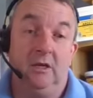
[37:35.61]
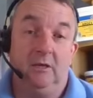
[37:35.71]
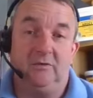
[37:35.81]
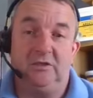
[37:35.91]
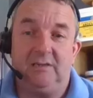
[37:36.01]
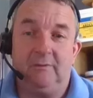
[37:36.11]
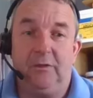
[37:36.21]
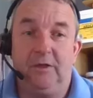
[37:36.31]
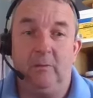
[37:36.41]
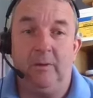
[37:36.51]
But just have a
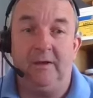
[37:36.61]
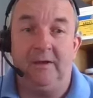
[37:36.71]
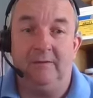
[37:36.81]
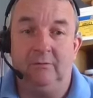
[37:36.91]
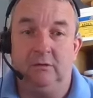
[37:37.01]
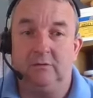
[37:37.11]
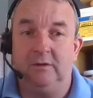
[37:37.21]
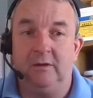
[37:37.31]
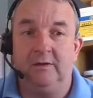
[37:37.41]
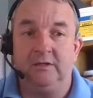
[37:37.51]
think about it, have a look through
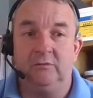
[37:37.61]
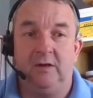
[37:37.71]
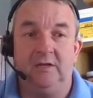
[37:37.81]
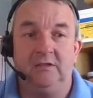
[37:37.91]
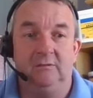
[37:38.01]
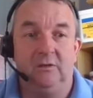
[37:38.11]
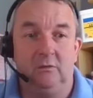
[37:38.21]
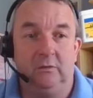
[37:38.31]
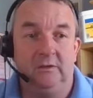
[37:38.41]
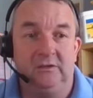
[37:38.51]
the Ardex range, and if you
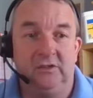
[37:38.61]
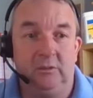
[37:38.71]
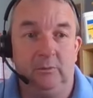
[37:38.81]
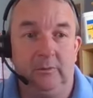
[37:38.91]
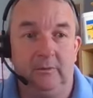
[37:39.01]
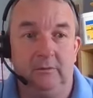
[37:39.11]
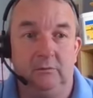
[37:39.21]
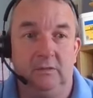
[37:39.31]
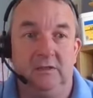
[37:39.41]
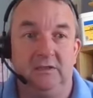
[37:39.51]
wanted to see a product,
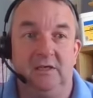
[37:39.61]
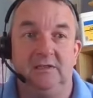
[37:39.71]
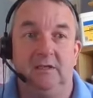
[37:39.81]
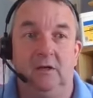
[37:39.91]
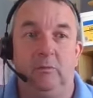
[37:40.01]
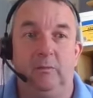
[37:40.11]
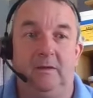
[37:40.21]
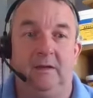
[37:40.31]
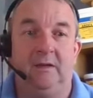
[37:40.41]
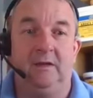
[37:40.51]
we could set it up
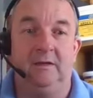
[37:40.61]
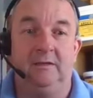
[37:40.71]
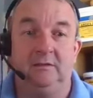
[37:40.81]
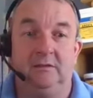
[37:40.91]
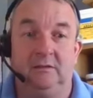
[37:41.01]
and